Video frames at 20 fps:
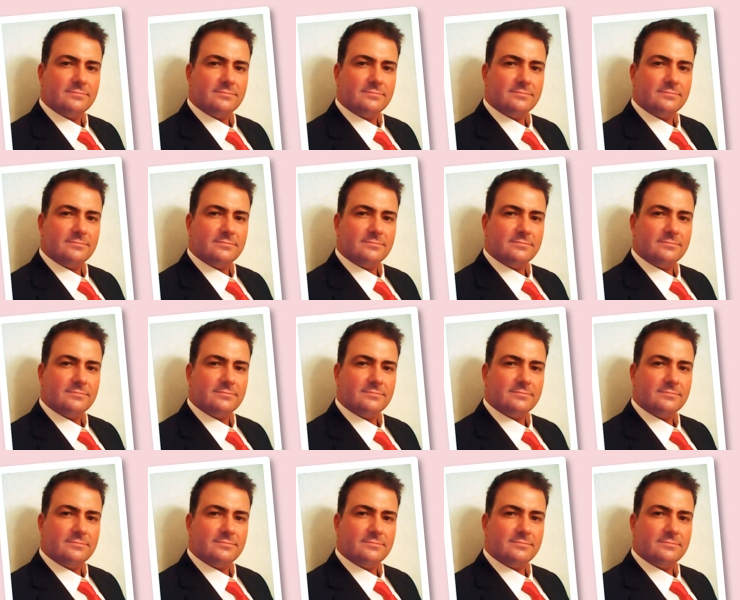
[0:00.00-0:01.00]

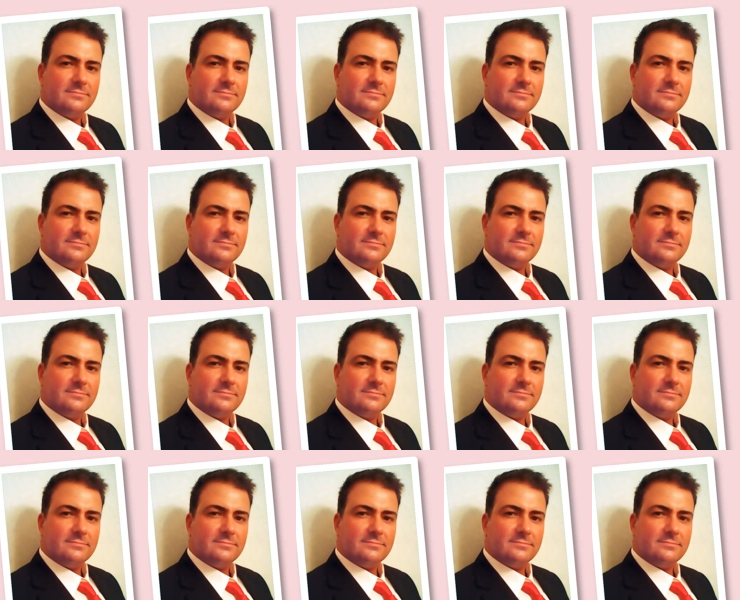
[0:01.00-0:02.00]

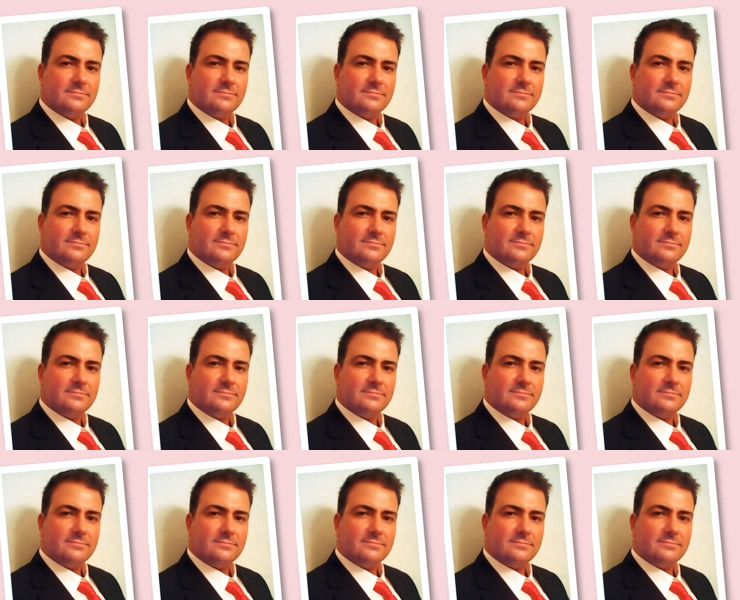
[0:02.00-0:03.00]

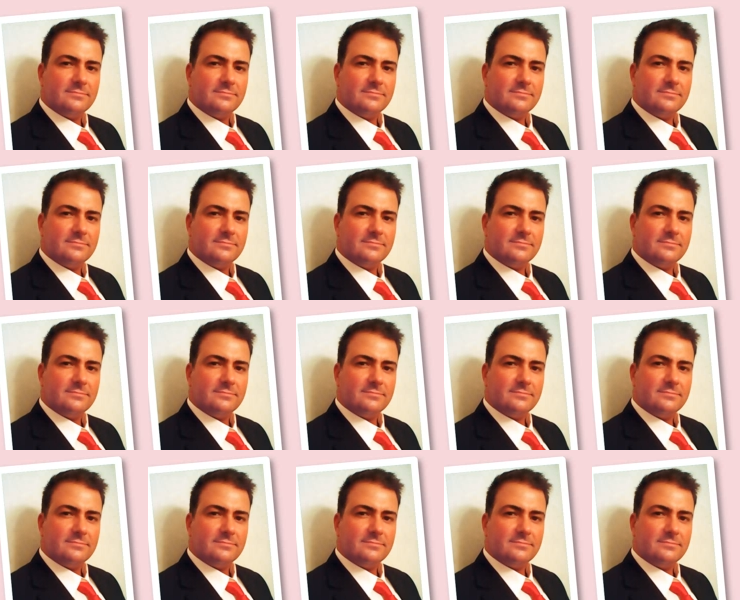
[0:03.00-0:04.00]

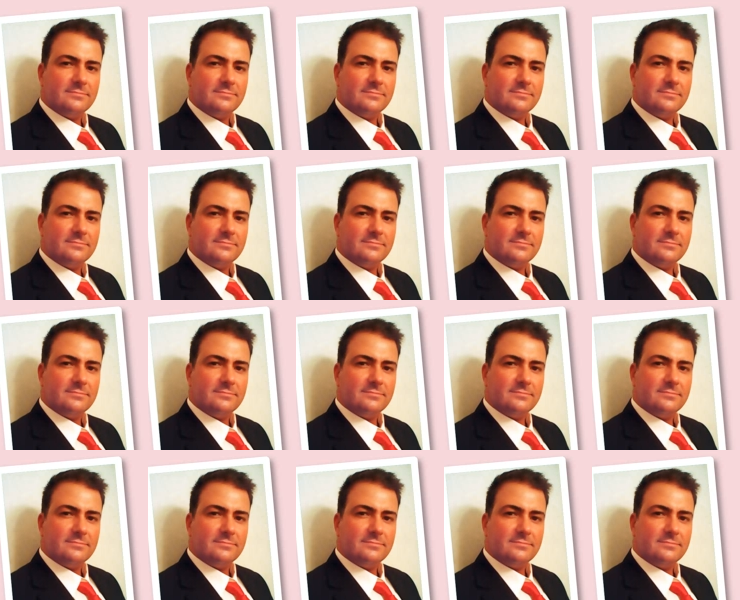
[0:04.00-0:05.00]

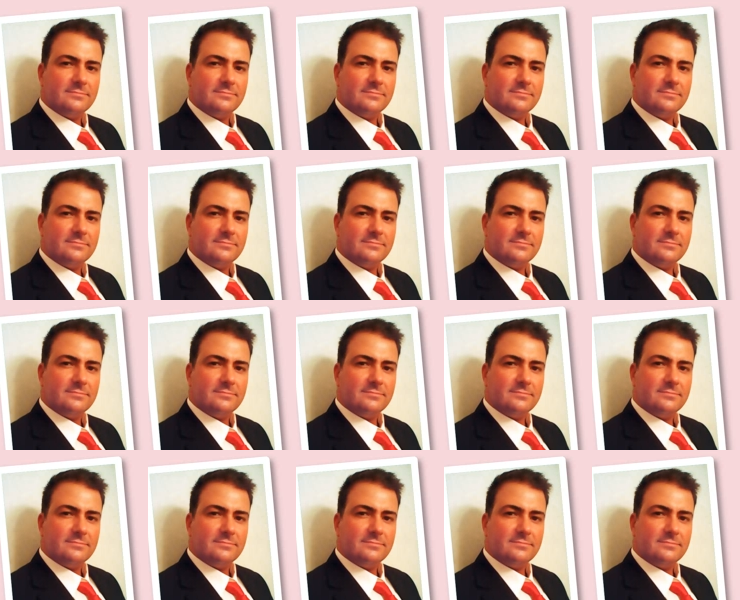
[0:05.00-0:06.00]

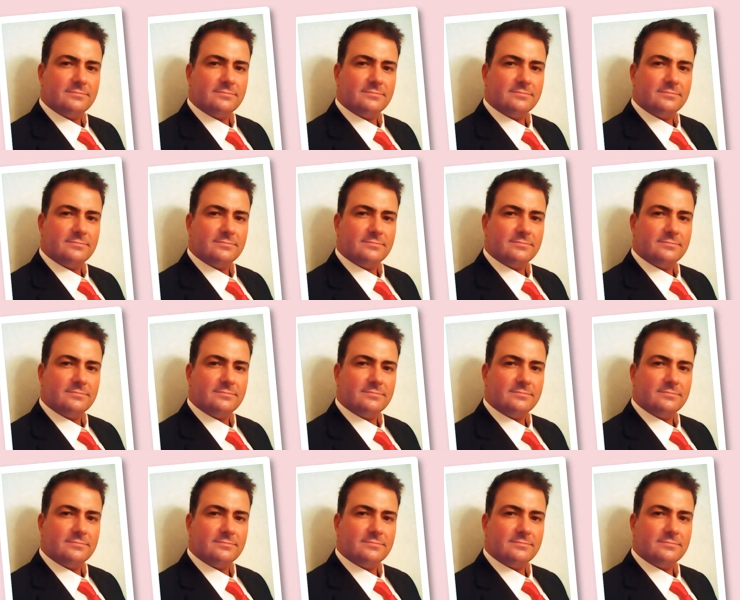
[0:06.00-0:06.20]
The face doesn't move, so there is nothing to read.